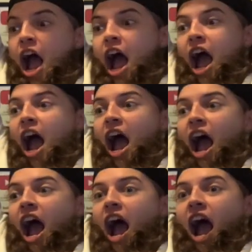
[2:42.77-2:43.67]

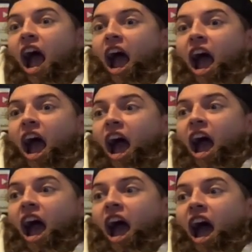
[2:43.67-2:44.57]
(silence)